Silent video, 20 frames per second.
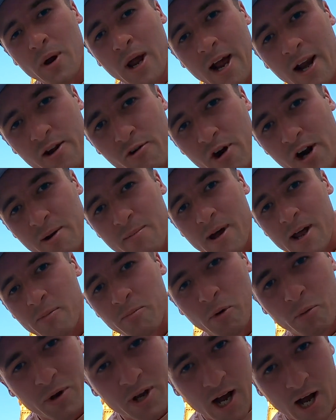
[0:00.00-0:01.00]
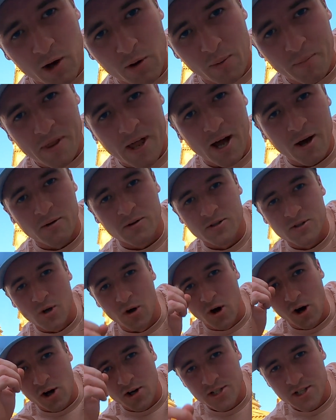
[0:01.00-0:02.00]
we highly recommend, but we can't go up now.
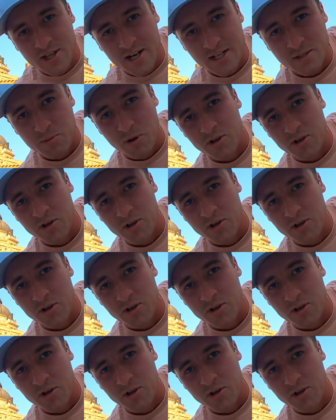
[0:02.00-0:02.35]
So on to the next